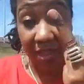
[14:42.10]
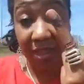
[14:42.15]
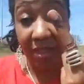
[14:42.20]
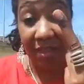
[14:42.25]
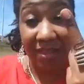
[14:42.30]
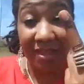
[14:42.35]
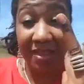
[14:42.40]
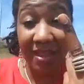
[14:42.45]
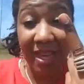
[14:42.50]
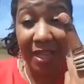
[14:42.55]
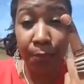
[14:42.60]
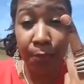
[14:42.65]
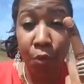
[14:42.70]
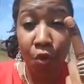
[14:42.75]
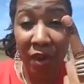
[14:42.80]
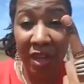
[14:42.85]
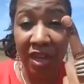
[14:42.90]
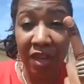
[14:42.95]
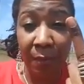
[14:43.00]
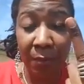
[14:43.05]
That's
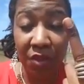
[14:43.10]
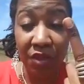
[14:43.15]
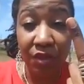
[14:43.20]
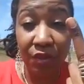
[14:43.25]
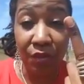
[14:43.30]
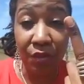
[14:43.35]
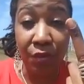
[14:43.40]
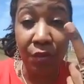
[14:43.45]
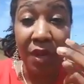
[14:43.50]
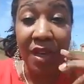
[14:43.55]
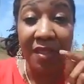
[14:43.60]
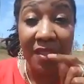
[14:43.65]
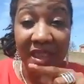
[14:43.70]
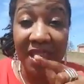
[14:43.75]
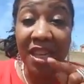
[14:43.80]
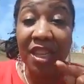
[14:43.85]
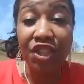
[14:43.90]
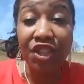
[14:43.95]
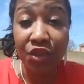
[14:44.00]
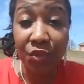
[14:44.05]
point number 2. The
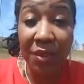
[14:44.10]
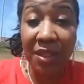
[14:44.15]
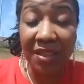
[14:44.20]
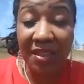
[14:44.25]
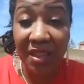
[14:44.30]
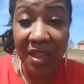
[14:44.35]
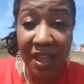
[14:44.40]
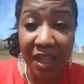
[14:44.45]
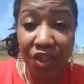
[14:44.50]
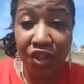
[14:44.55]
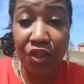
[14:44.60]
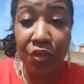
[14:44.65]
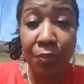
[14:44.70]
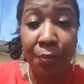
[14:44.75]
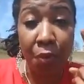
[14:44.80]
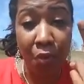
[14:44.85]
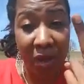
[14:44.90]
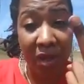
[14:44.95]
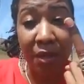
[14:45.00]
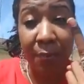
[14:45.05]
issue is the issue.
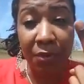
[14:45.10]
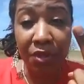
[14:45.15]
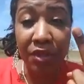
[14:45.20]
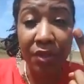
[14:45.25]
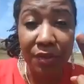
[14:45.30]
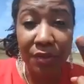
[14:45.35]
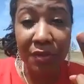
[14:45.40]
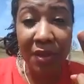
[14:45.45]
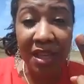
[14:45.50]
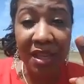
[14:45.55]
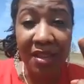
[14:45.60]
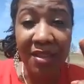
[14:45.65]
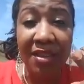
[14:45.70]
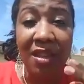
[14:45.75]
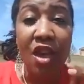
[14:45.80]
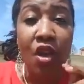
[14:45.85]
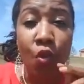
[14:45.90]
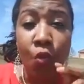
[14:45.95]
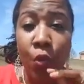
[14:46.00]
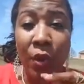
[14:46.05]
Point number 2 is
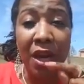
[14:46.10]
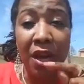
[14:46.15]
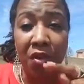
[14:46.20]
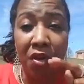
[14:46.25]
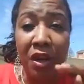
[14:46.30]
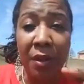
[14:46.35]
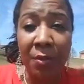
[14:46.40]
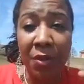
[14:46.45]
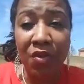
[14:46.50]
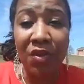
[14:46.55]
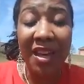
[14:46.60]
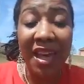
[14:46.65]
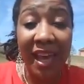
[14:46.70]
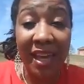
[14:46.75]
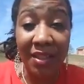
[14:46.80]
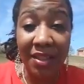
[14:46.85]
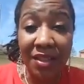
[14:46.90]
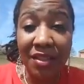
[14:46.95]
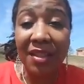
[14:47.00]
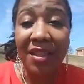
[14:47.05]
we don't
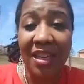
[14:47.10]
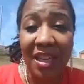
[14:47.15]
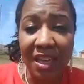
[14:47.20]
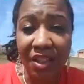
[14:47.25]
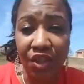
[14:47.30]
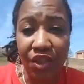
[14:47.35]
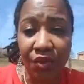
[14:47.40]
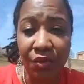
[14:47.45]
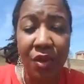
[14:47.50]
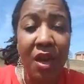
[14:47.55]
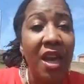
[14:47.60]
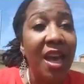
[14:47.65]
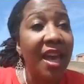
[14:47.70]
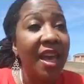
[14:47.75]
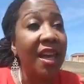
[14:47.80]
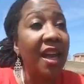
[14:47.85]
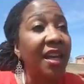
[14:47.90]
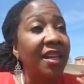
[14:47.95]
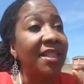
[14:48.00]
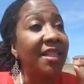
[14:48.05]
communicate to the issue.
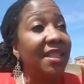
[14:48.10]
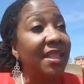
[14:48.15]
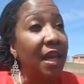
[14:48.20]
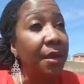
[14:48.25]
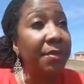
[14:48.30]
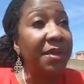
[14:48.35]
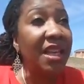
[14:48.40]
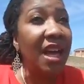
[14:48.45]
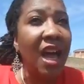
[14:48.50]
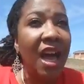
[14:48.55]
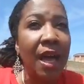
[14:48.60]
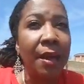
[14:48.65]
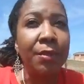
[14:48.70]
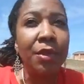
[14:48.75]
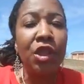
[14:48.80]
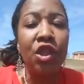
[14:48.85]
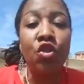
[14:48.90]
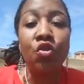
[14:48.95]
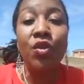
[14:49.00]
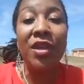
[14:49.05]
And
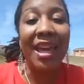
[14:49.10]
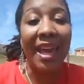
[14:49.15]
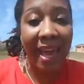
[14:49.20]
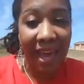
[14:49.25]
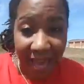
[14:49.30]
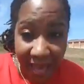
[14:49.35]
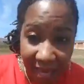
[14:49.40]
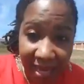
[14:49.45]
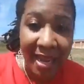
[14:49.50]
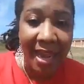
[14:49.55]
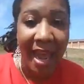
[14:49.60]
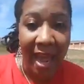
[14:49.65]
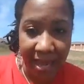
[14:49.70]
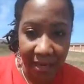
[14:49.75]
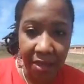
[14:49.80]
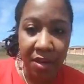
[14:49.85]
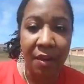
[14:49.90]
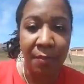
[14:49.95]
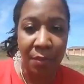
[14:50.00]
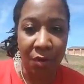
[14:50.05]
sometimes you cannot
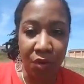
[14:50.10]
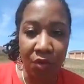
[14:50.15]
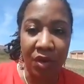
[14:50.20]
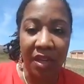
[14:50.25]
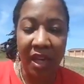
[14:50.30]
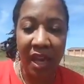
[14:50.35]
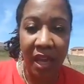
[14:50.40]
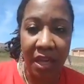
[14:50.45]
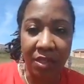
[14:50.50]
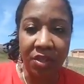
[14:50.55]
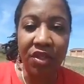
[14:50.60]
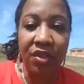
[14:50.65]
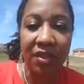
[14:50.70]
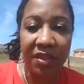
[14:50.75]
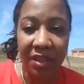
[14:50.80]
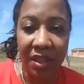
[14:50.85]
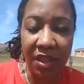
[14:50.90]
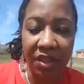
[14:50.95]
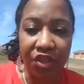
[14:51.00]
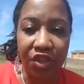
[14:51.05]
communicate to
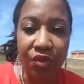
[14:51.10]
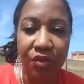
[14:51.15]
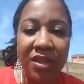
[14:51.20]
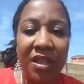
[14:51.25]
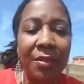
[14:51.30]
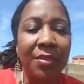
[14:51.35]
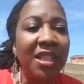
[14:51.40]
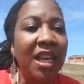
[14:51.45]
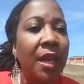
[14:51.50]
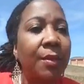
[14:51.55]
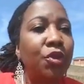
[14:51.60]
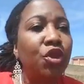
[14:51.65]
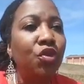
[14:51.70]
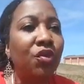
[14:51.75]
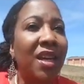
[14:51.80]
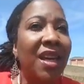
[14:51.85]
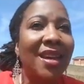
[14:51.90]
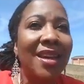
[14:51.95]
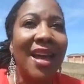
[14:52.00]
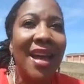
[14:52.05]
the issue. Sometimes you
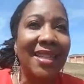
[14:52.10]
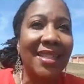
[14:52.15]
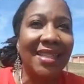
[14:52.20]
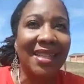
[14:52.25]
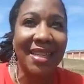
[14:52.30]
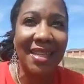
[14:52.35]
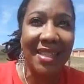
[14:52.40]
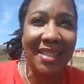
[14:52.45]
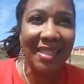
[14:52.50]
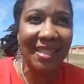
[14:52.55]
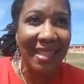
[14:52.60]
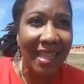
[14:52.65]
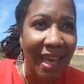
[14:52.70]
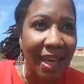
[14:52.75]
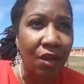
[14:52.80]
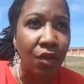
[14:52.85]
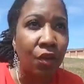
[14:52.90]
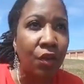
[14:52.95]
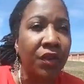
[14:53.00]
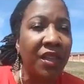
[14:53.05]
cannot
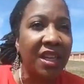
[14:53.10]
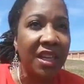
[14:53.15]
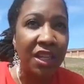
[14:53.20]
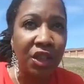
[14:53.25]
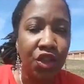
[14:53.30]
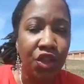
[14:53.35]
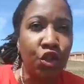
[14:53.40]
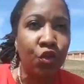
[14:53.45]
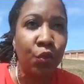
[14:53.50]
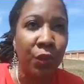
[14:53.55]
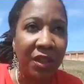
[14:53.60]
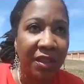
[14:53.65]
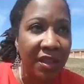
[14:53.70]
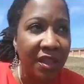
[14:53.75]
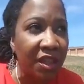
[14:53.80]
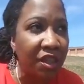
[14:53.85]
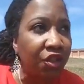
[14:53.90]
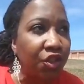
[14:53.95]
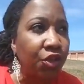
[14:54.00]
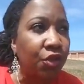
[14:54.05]
settle the issue with the
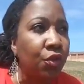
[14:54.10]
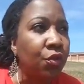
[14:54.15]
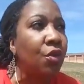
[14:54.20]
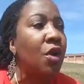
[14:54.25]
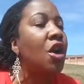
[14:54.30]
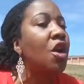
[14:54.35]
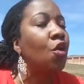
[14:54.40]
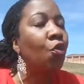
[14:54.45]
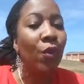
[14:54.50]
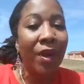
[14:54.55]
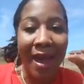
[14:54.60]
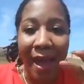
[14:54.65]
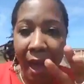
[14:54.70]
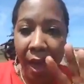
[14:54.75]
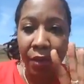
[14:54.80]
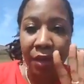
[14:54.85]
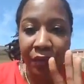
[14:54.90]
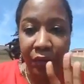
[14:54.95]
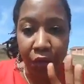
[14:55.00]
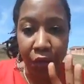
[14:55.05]
issue
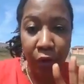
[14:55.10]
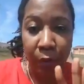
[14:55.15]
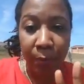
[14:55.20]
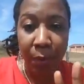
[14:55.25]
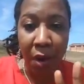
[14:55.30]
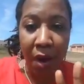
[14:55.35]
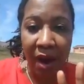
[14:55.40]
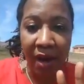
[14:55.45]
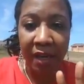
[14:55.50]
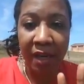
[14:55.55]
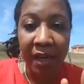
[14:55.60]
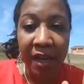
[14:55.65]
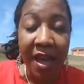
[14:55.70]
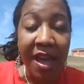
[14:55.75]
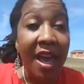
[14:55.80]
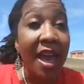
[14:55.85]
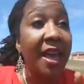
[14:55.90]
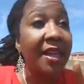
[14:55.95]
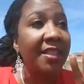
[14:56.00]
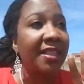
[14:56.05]
without a third party.
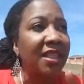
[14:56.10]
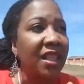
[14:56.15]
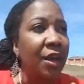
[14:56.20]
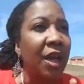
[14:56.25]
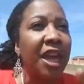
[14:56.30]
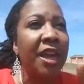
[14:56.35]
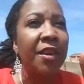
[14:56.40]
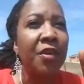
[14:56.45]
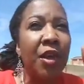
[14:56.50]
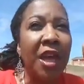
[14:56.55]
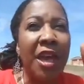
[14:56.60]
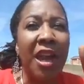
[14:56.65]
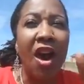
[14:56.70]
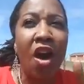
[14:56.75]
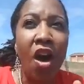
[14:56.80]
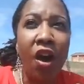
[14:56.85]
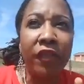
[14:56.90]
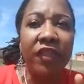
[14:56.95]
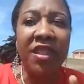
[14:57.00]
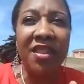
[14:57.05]
And
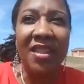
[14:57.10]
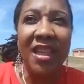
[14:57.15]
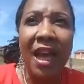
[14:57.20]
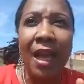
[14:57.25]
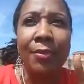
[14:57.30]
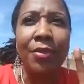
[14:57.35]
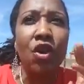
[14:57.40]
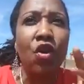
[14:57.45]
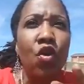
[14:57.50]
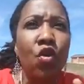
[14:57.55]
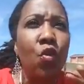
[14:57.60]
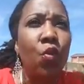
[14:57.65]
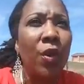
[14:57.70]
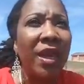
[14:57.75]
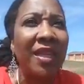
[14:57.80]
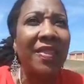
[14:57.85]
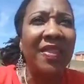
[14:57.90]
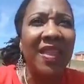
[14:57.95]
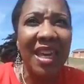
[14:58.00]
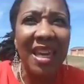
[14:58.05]
oftentimes who
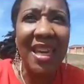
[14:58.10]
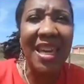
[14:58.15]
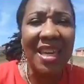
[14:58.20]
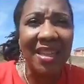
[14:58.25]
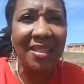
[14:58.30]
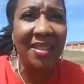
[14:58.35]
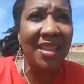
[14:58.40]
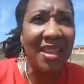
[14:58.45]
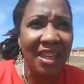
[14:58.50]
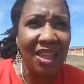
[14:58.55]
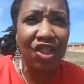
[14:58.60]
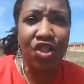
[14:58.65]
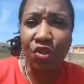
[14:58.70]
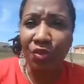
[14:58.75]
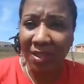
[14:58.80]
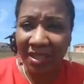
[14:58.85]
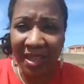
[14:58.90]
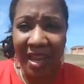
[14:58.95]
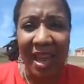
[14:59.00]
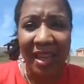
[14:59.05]
we think is the issue
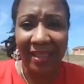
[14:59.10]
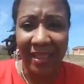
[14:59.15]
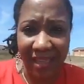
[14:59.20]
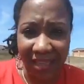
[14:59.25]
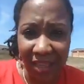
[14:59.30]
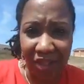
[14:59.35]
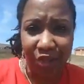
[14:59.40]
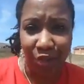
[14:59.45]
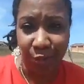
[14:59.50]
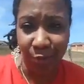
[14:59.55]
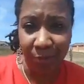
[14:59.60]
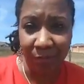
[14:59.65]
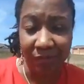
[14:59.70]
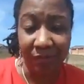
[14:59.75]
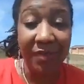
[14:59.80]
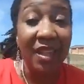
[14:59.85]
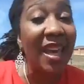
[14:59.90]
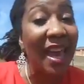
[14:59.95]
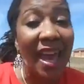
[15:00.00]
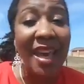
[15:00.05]
is not the issue.
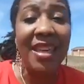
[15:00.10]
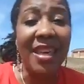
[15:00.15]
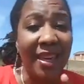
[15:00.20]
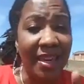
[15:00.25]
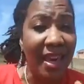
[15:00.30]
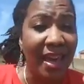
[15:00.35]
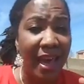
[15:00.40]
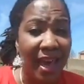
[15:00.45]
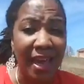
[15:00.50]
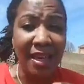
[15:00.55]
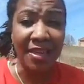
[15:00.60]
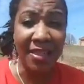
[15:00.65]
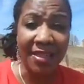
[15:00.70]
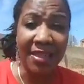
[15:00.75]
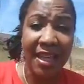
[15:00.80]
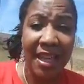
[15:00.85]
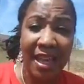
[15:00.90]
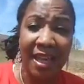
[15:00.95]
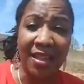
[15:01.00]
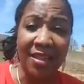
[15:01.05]
Yeah, I
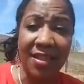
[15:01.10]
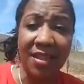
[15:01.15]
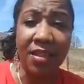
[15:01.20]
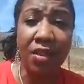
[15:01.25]
understand it's a little